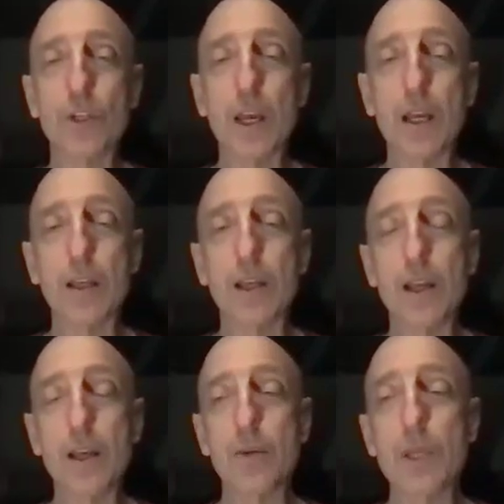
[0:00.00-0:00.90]
UVA.
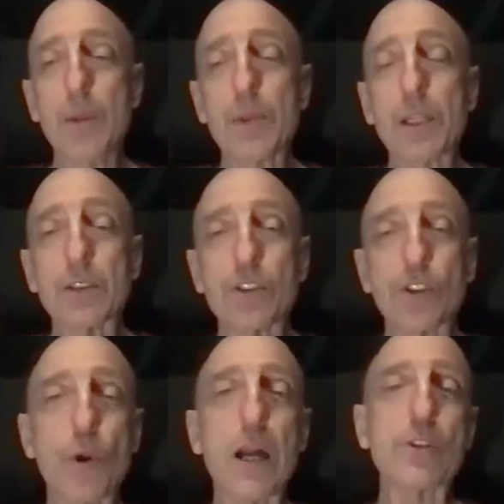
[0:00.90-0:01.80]
Yeah, because
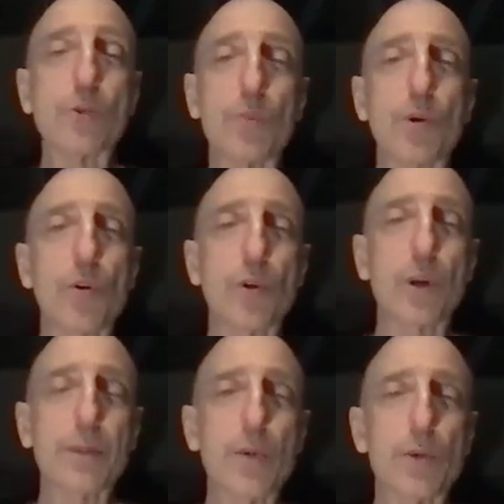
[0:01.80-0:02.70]
it's a graduate
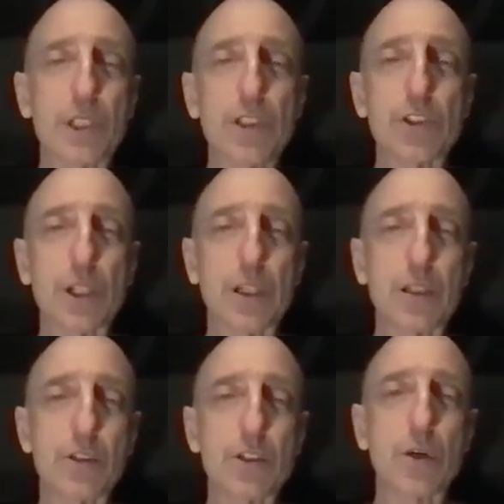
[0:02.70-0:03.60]
program that we're teaching
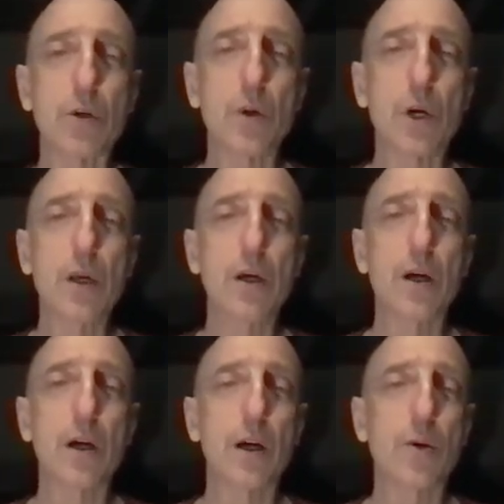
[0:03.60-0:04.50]
in, so
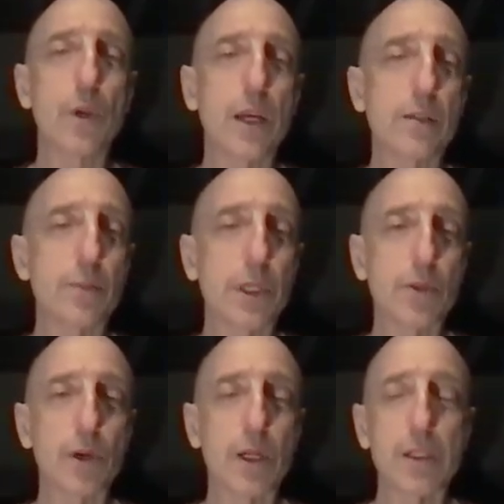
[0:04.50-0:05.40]
we had to be
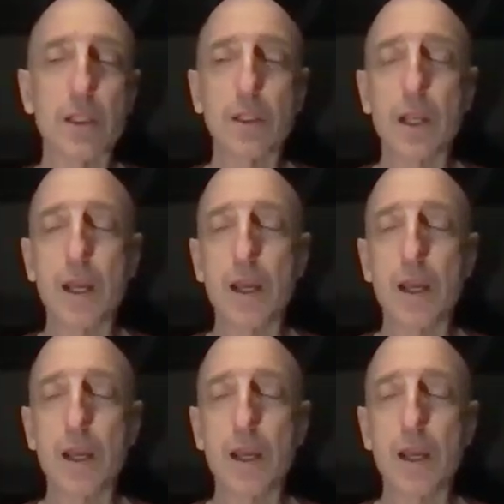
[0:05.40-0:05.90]
accredited.